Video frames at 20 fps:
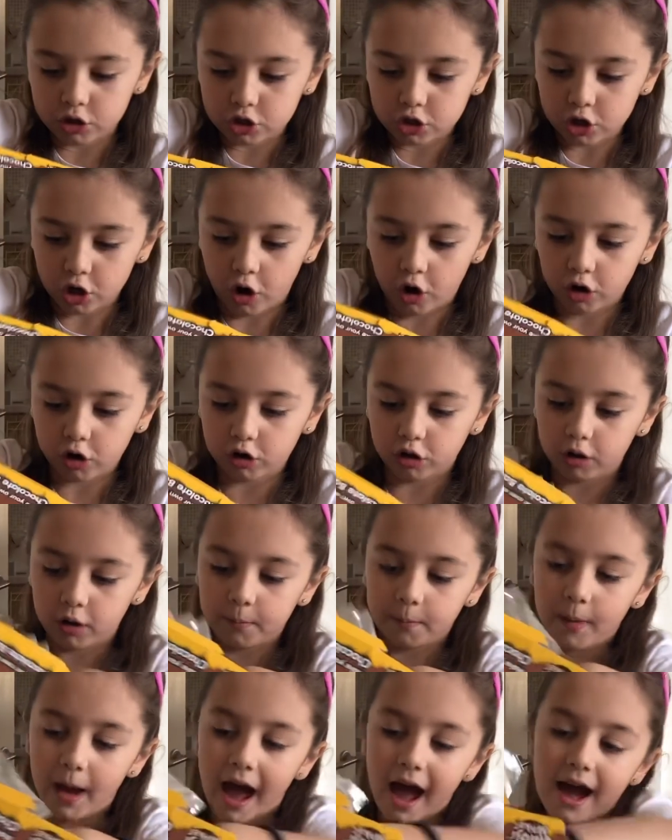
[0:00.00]

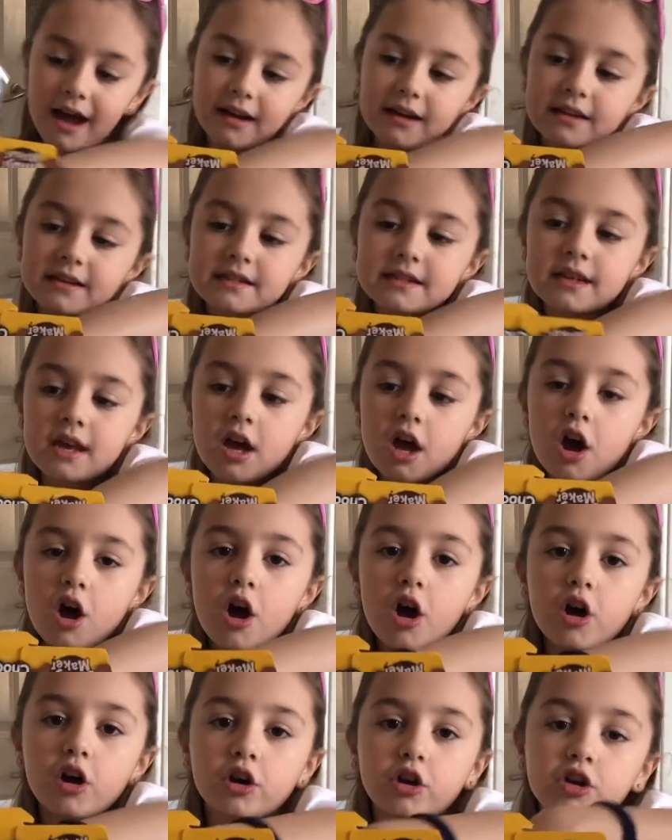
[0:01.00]
chocolate packs.
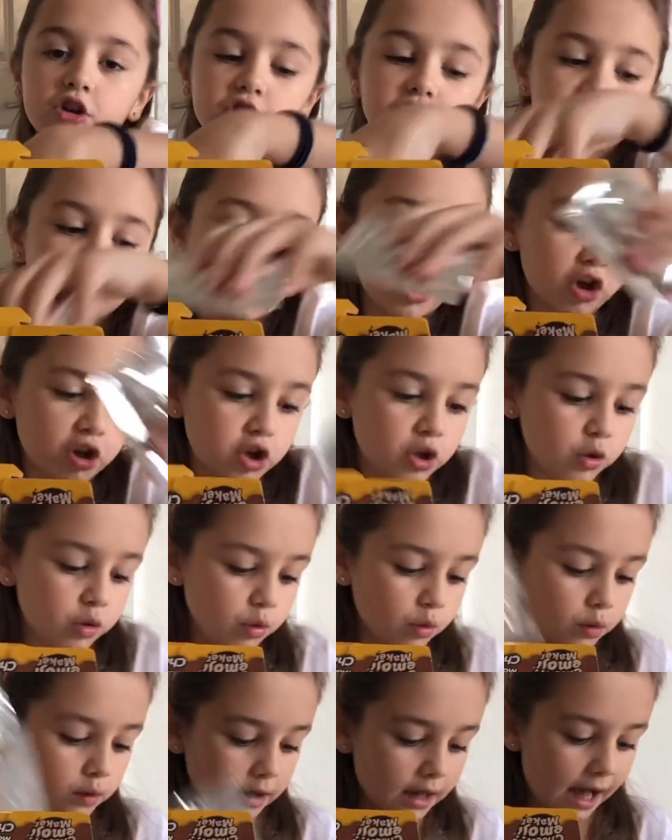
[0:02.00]
So
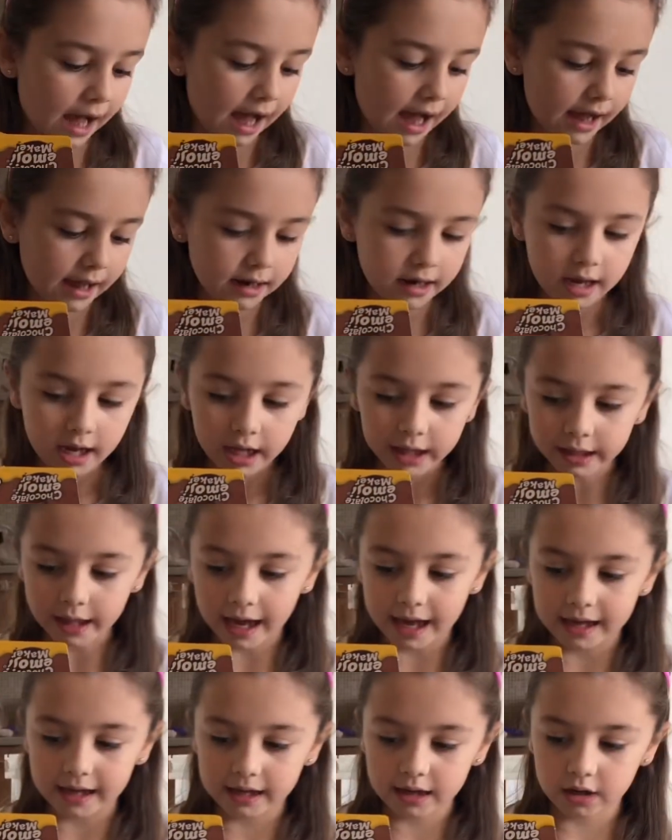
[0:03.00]
you can,
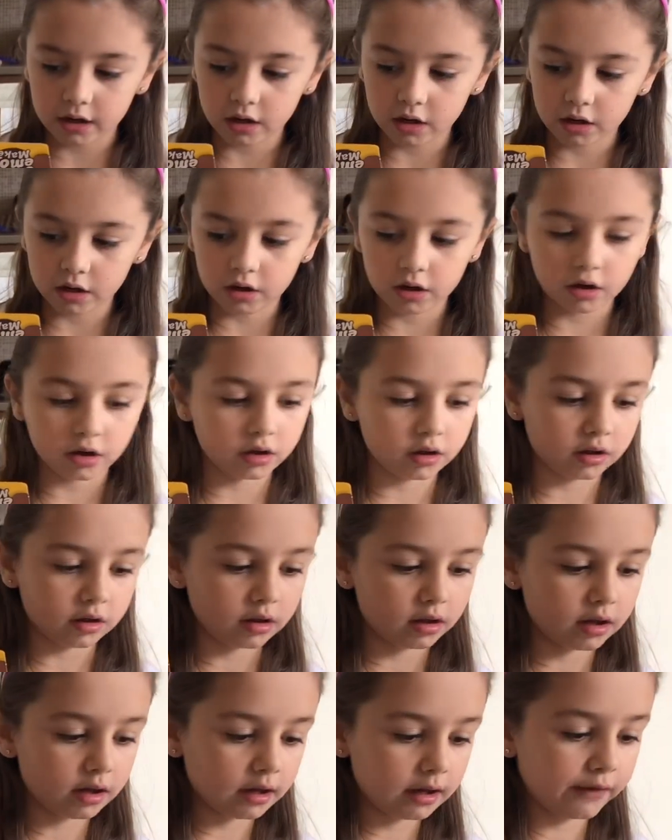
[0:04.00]
like,
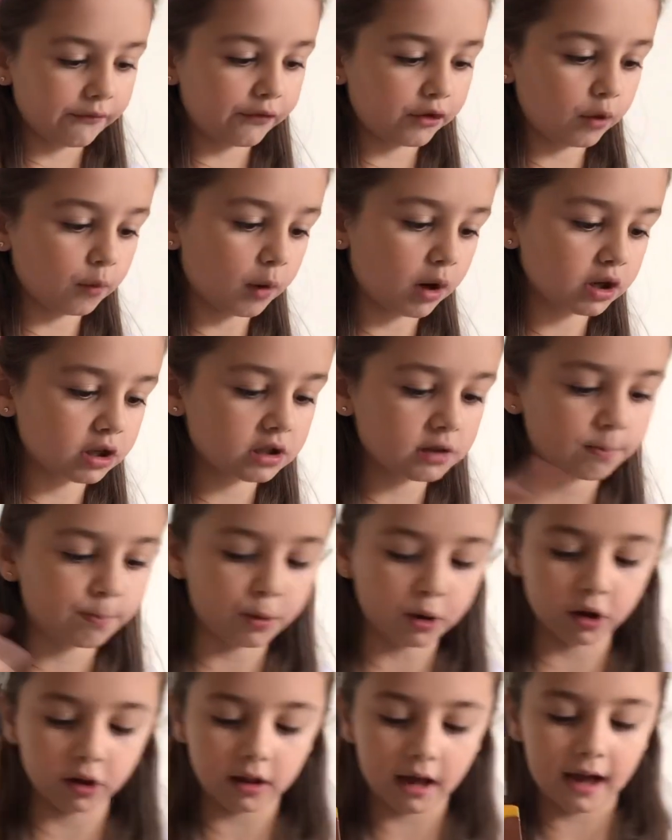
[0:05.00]
if you want to
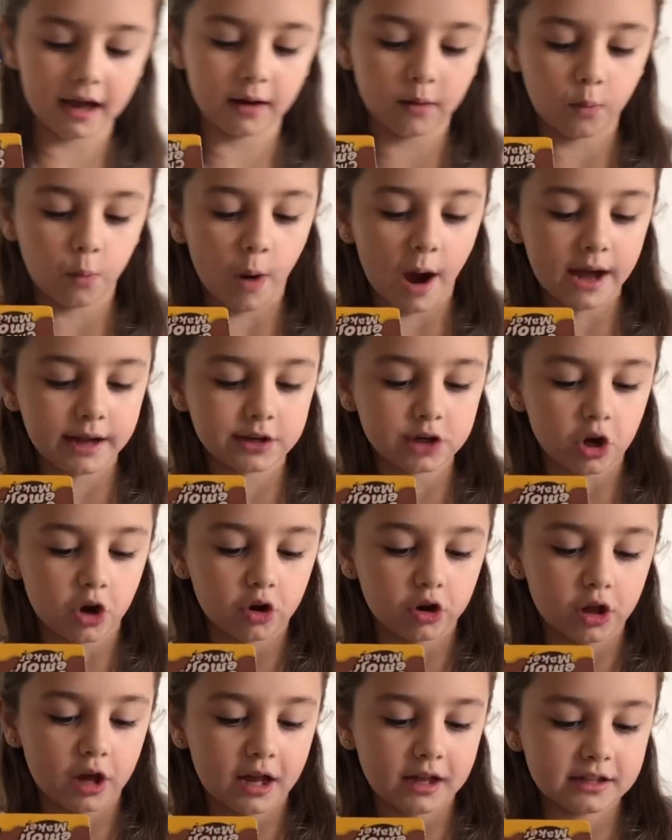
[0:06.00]
put, like, white
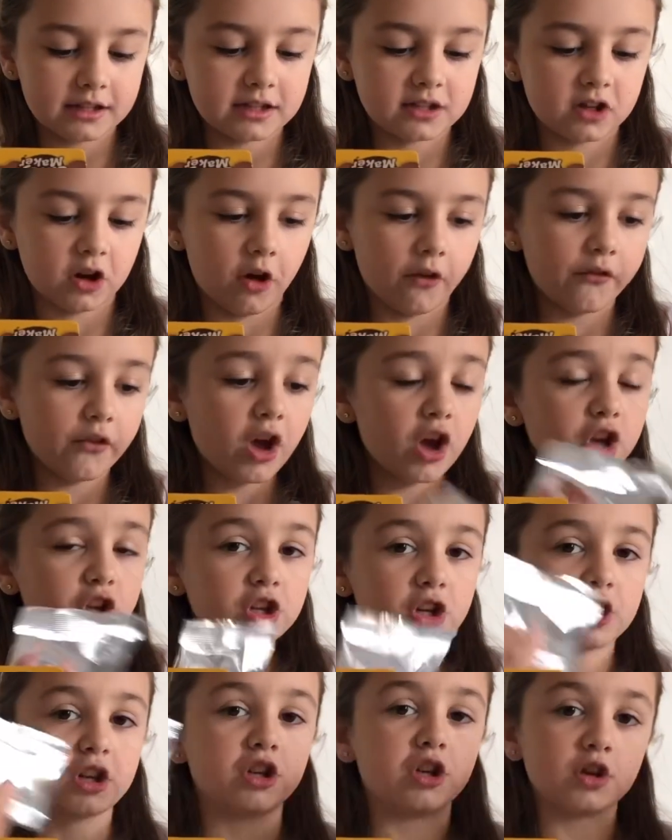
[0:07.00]
chocolate and stuff,
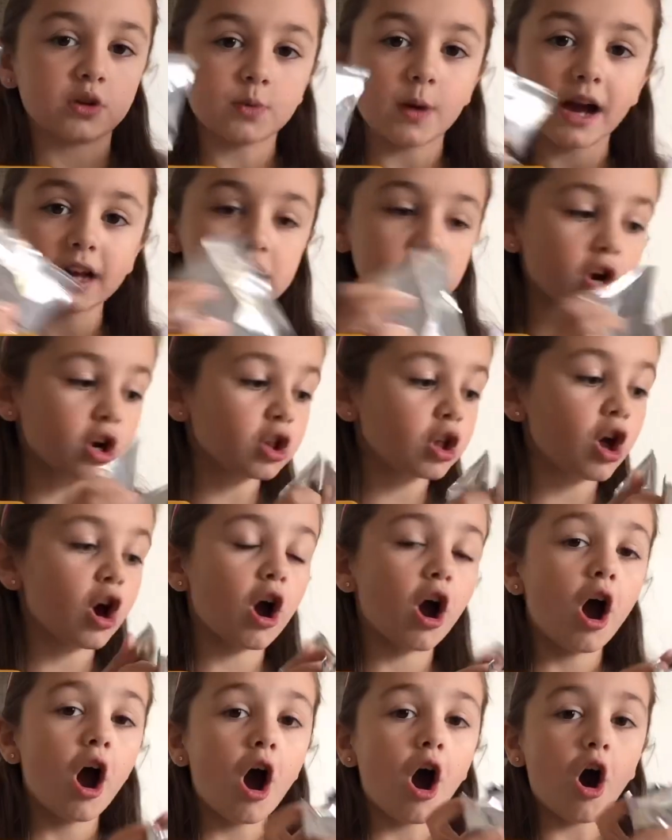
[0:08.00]
you can use white
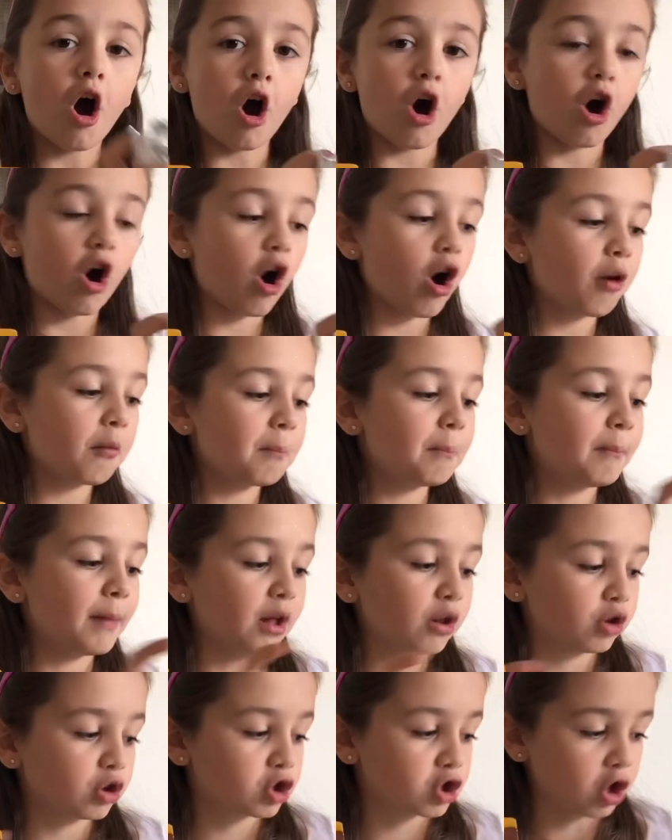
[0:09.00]
chocolate or
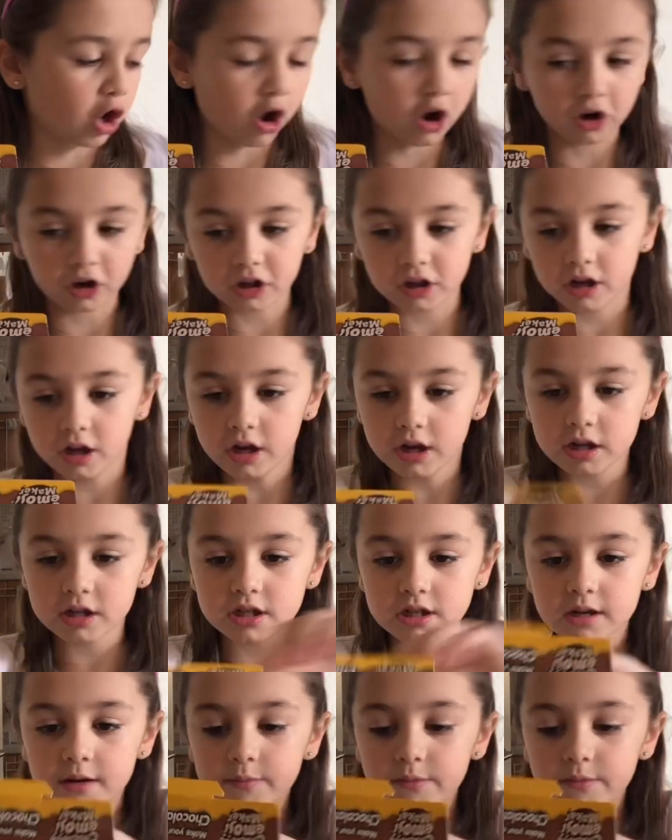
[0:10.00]
milk chocolate.